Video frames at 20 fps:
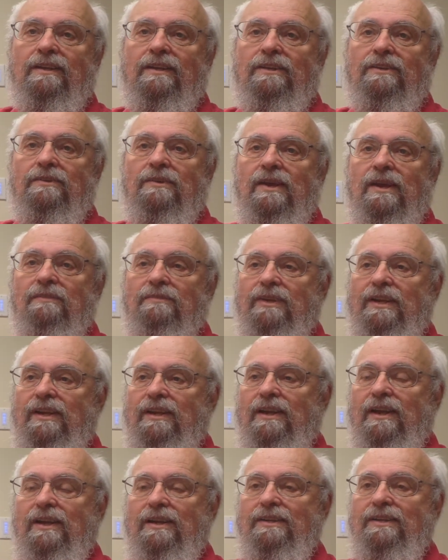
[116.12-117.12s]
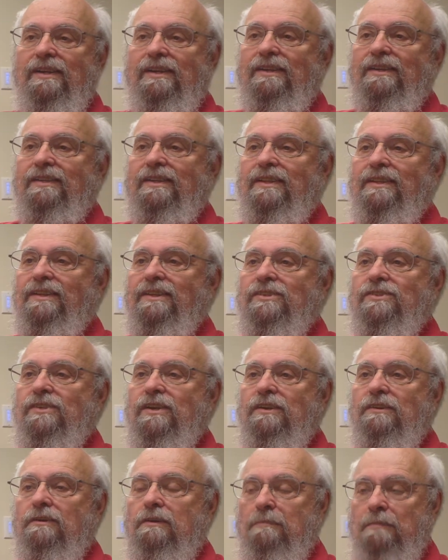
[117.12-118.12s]
Did you have any idea that the
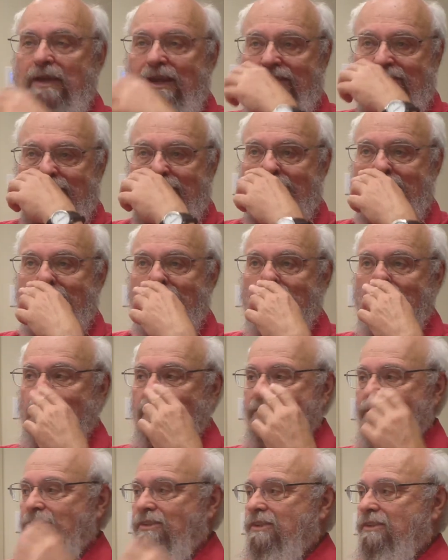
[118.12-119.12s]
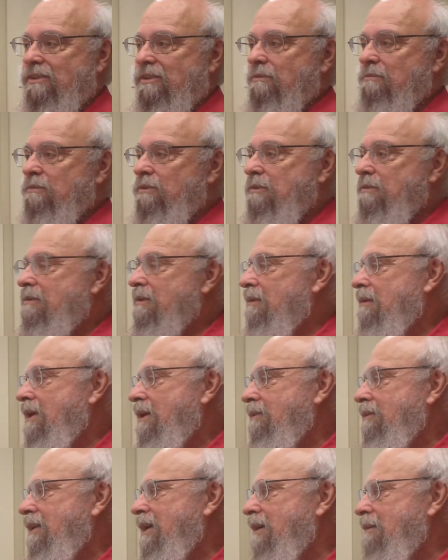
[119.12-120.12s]
center of mass of the solar system moved
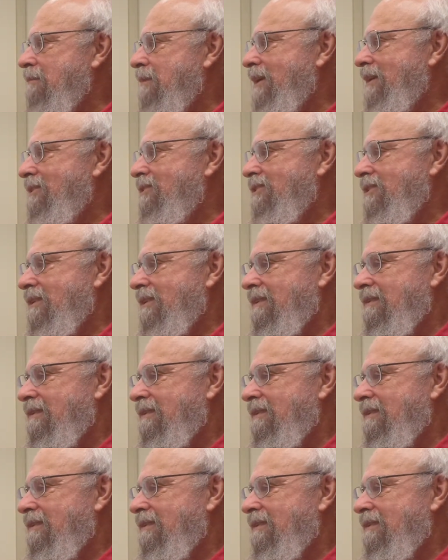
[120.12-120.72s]
around that much?